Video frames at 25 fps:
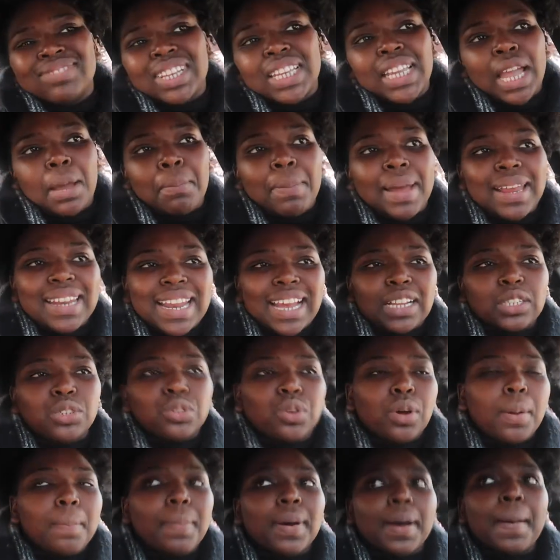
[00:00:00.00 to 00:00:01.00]
Y'all might not
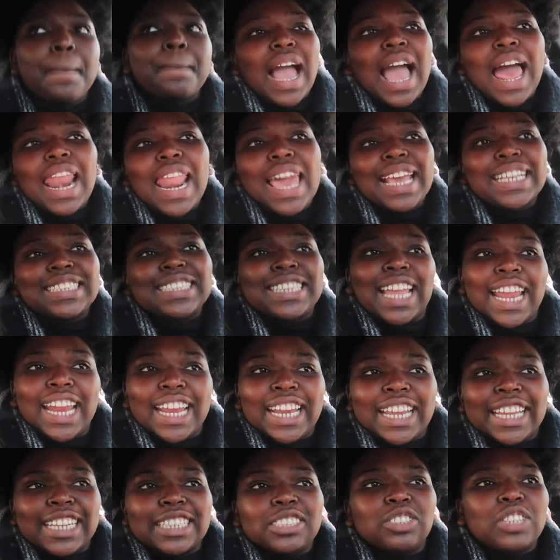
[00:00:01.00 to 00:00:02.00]
do it, but I like
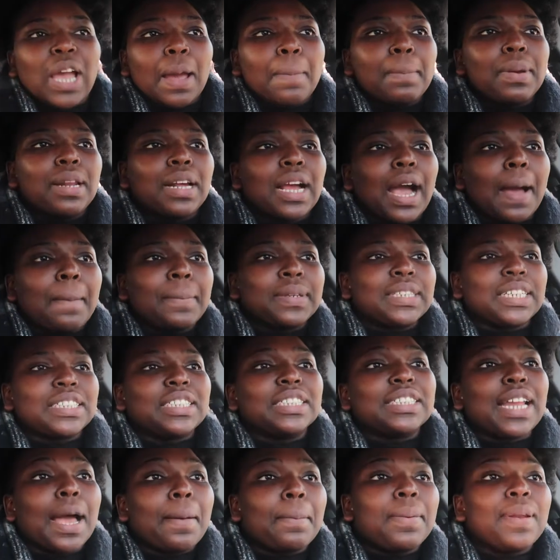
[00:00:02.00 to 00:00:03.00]
saying it. Drop in the comment
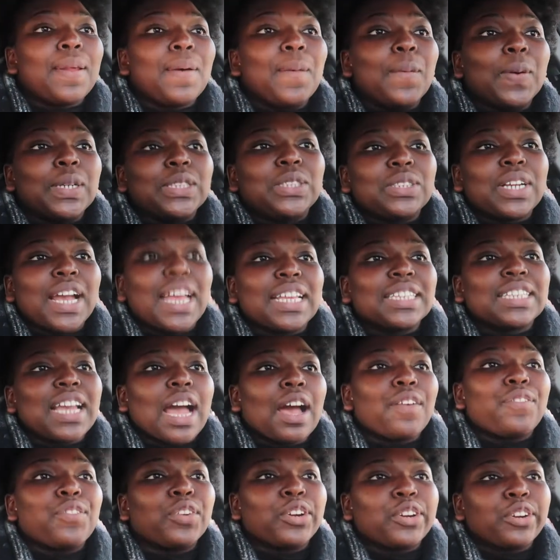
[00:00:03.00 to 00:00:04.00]
section down below what you guys
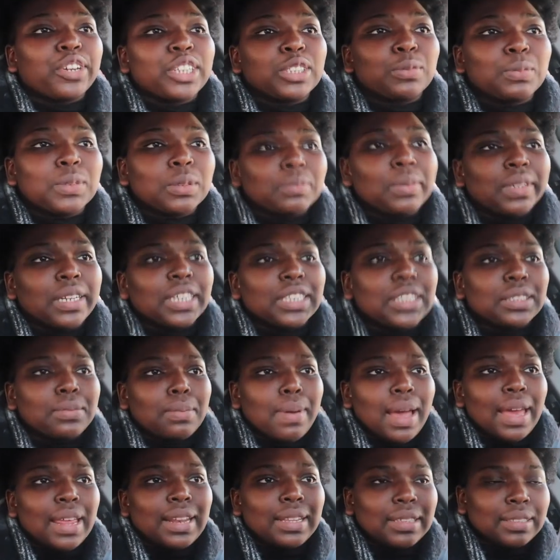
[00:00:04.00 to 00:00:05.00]
got for Christmas, because
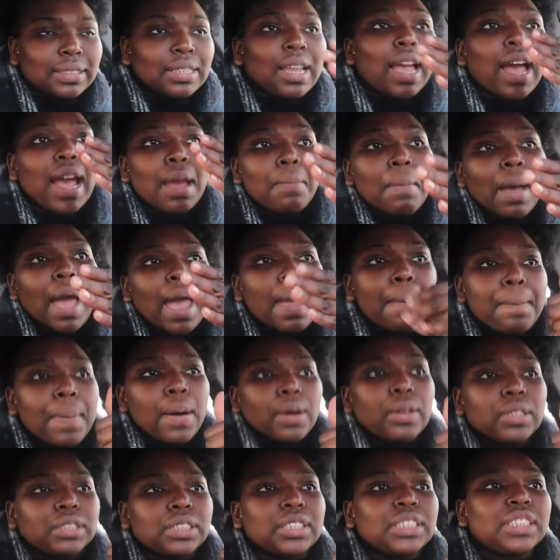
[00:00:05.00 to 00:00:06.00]
by the time I
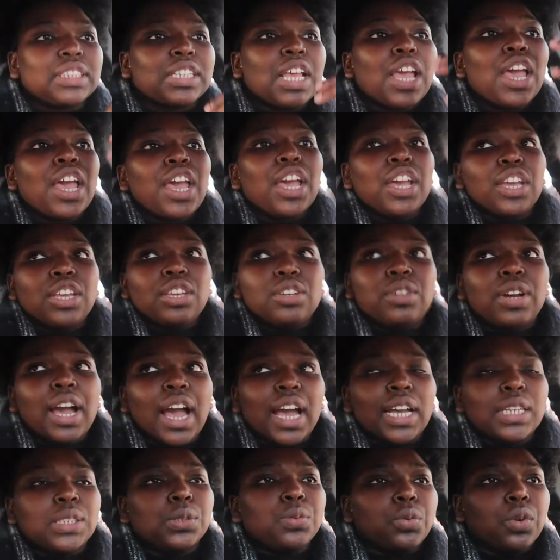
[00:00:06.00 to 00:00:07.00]
post this, you
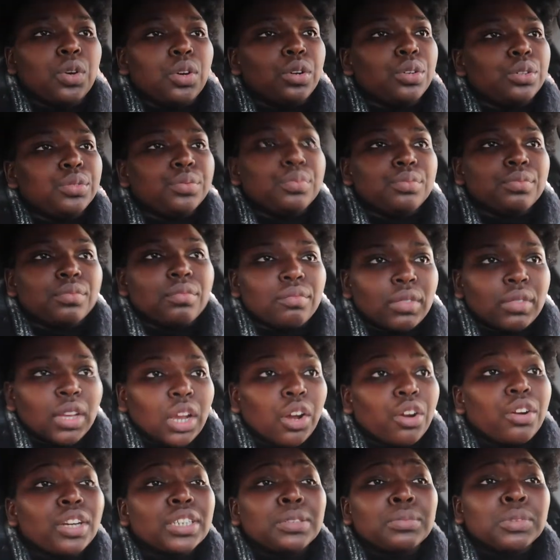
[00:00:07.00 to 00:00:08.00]
guys will,
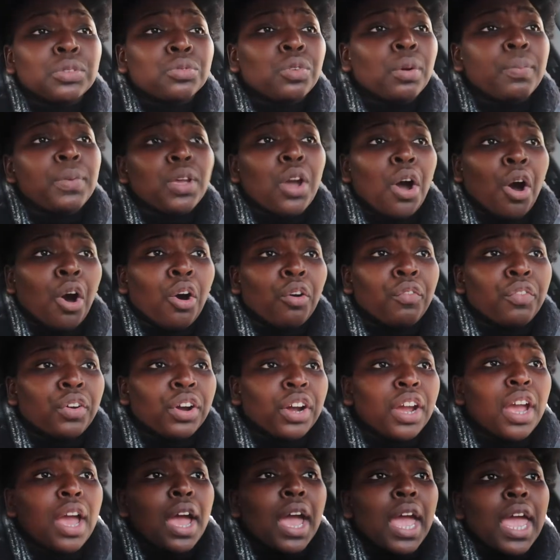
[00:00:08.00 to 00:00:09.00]
Christmas will be
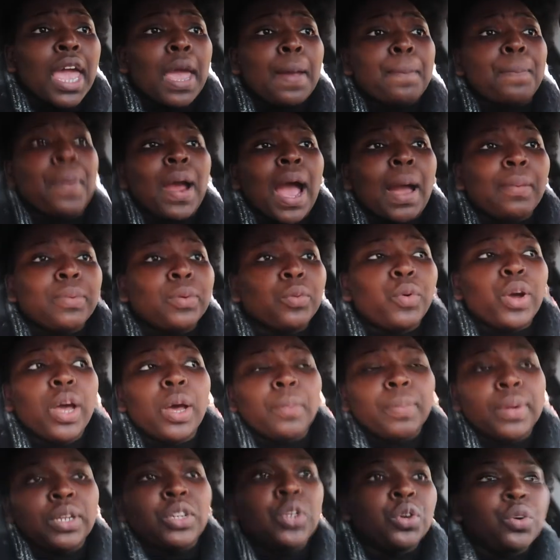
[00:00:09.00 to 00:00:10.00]
over. It probably
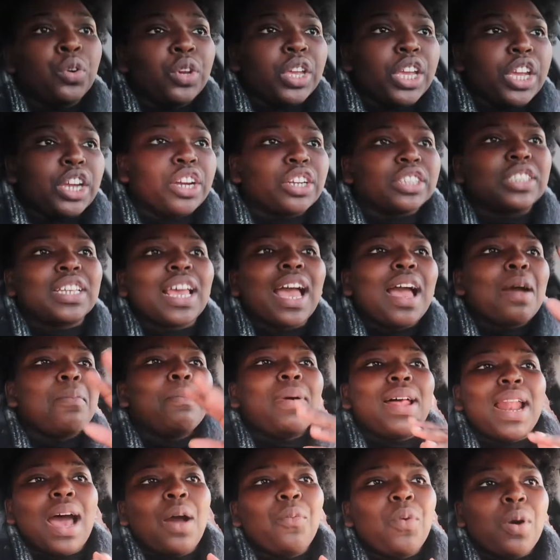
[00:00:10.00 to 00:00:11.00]
will be New Year's,
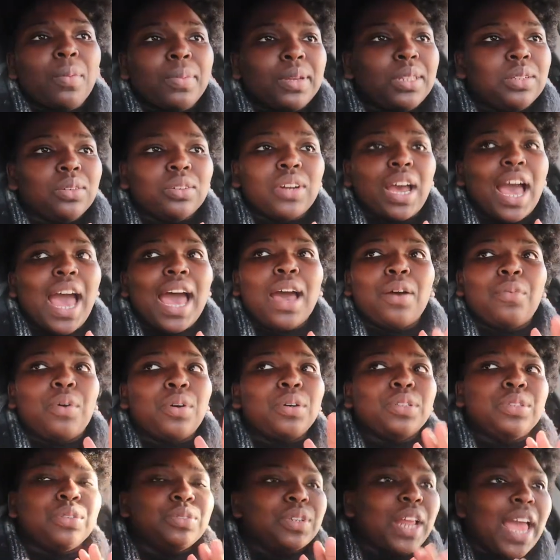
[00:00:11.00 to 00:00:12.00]
but I won't
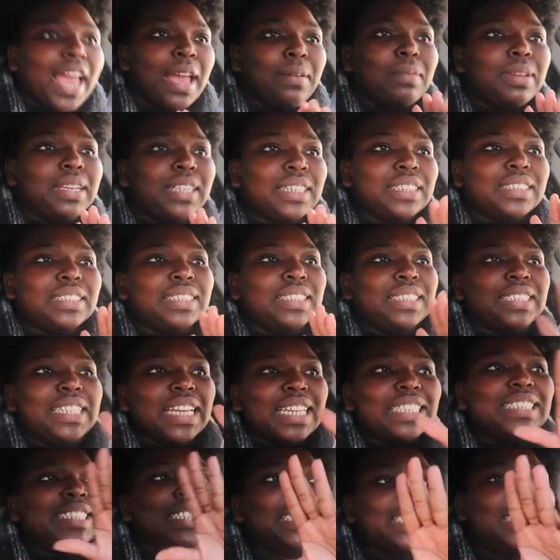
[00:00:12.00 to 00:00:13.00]
do that, because
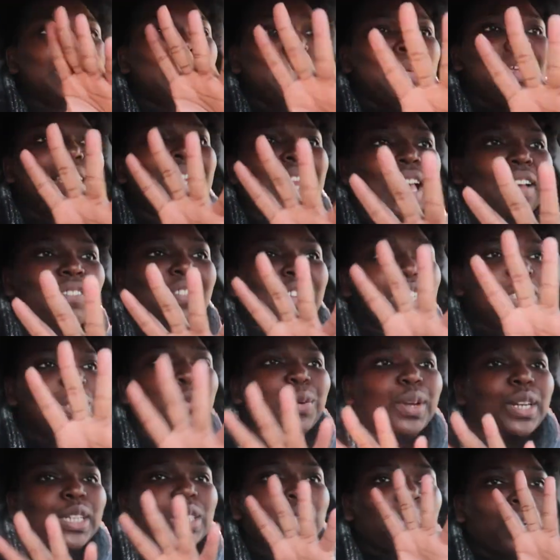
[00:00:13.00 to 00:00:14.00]
this needs to be left in
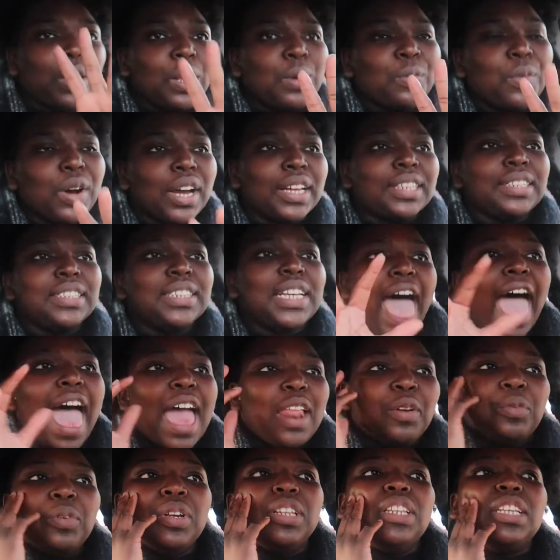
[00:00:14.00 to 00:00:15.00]
2021
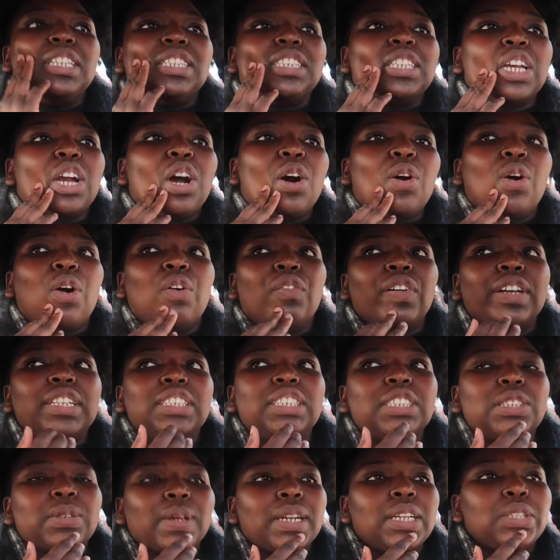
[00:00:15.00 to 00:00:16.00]
and we need to go over
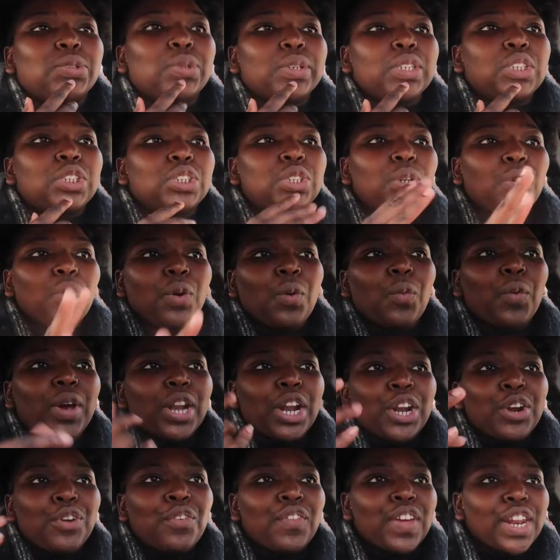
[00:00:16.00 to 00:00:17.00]
into 2022 with
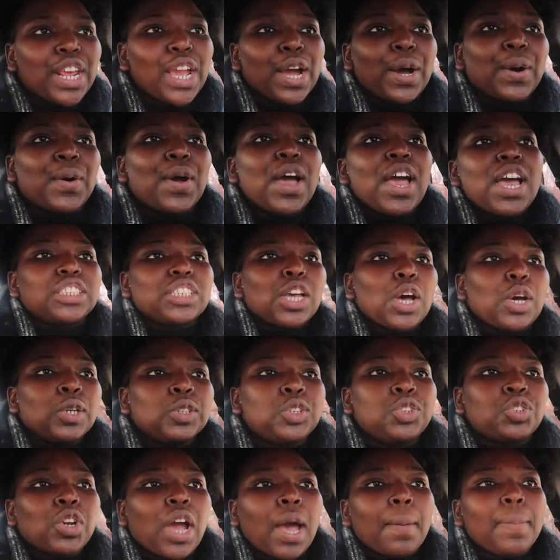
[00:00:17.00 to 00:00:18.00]
a new video. So
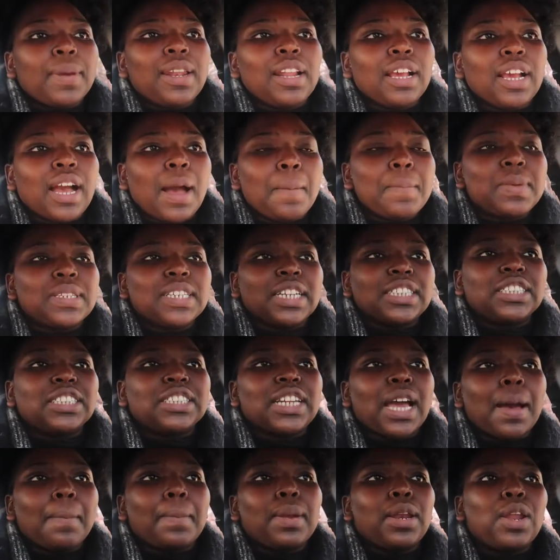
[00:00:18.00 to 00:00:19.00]
drop in the comment section
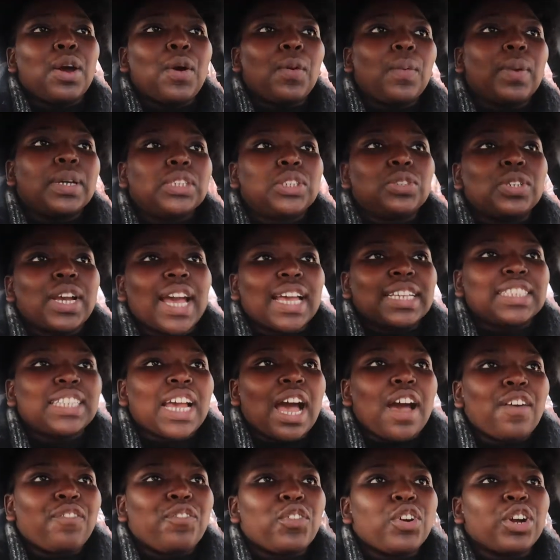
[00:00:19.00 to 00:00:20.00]
down below what you guys
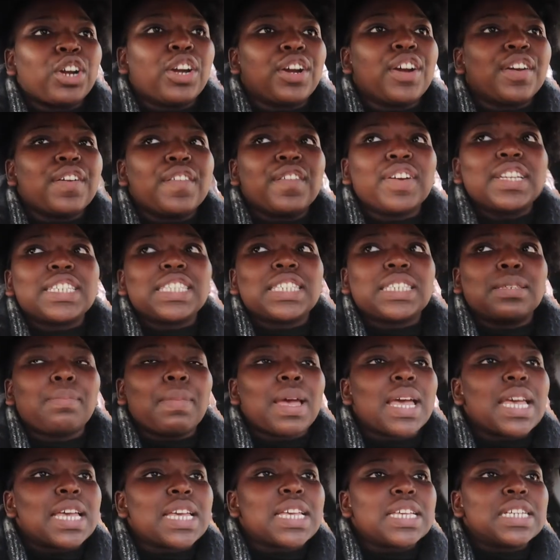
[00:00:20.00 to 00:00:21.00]
got for
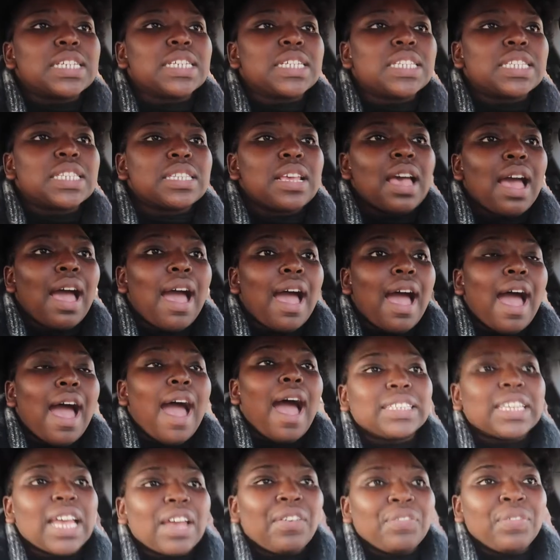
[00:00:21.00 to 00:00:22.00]
Christmas.
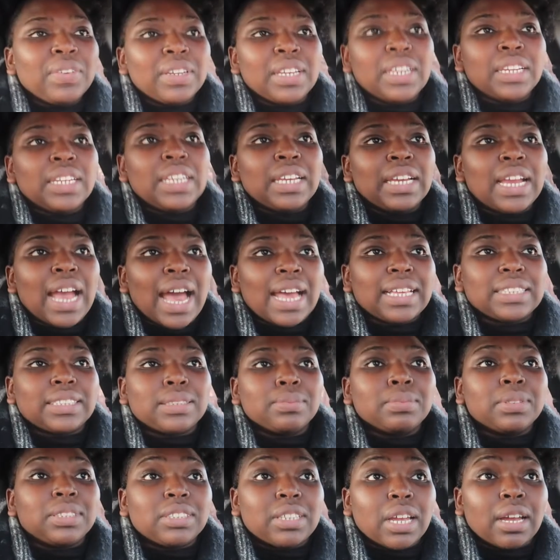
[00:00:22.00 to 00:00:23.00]
Definitely got
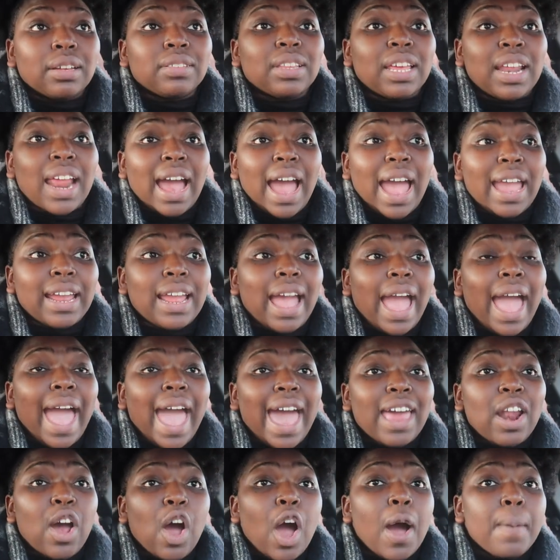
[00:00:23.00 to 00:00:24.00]
some stuff that I
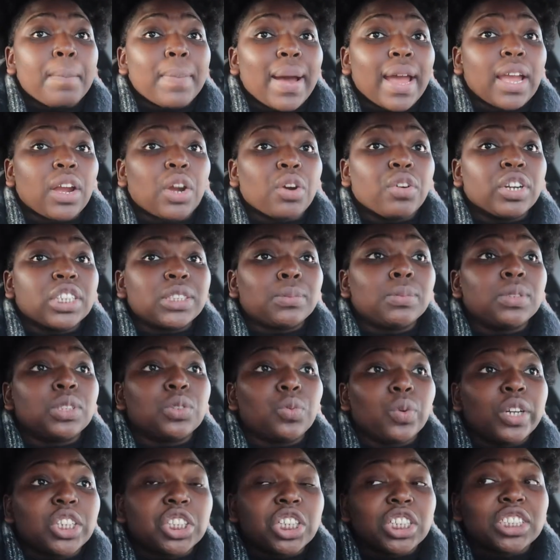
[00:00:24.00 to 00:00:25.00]
had on my Christmas
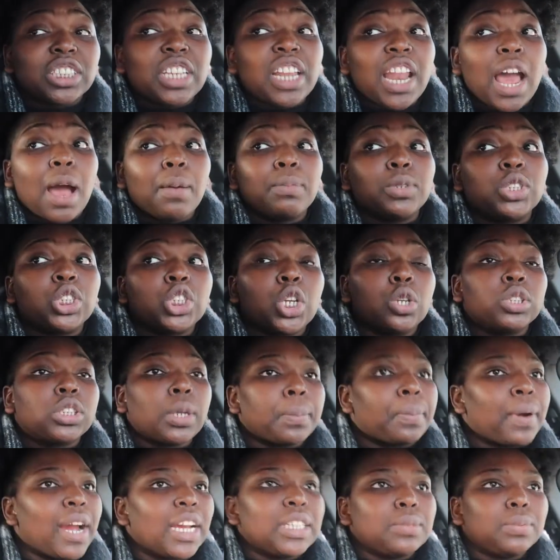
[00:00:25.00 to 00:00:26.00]
wish list, and I'm so
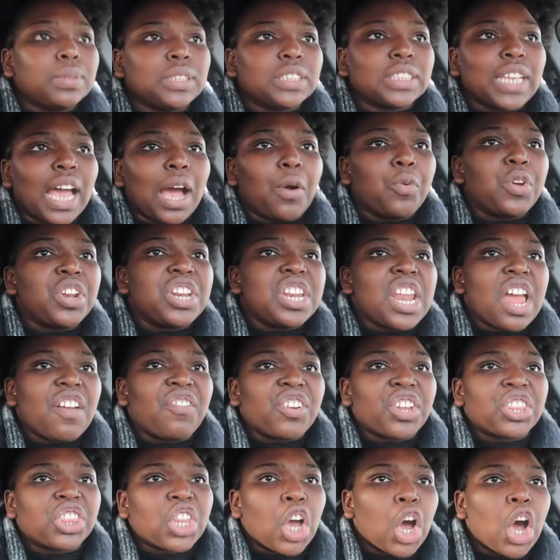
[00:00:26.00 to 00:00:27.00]
surprised, because I would
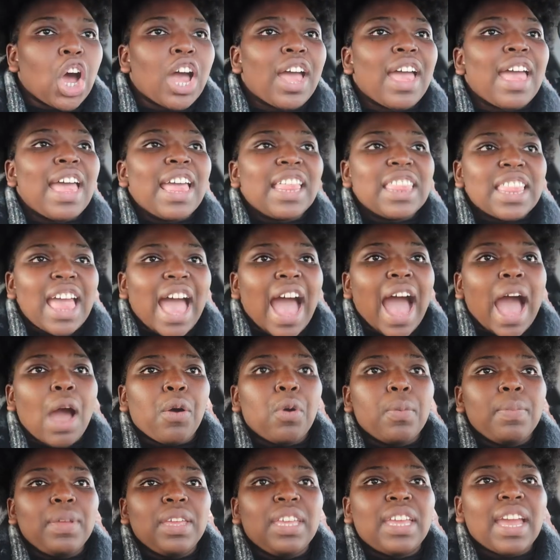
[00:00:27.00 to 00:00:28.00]
never thought that I
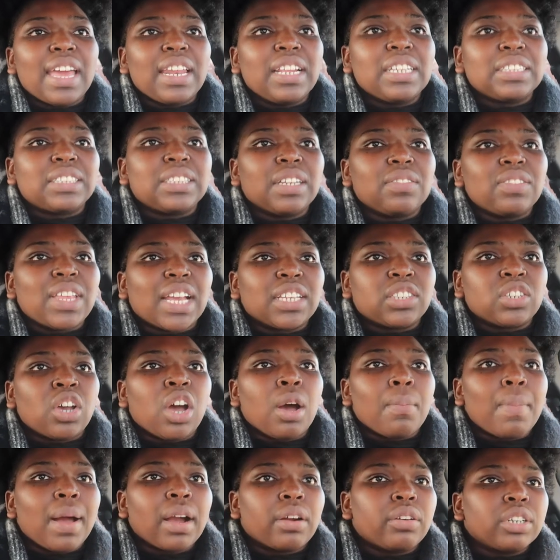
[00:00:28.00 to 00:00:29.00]
would be getting stuff that's
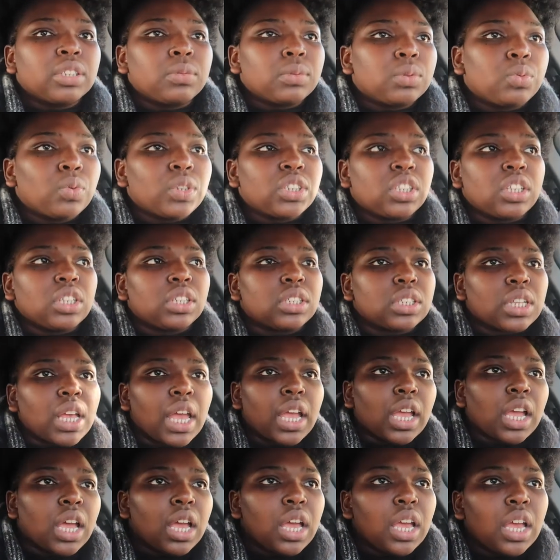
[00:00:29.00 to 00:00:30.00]
on my Christmas wish list.
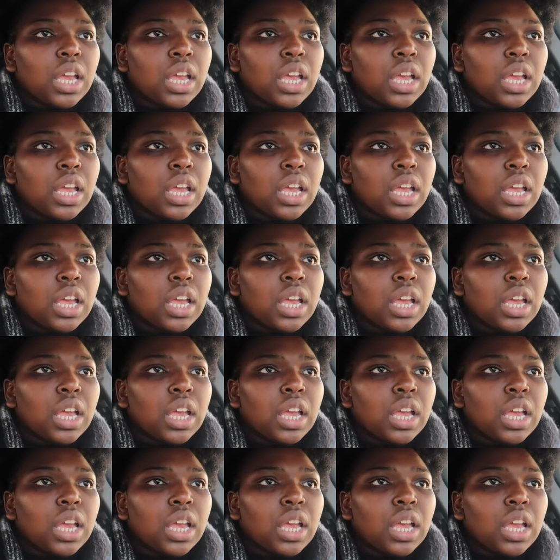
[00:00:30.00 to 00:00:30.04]
Like,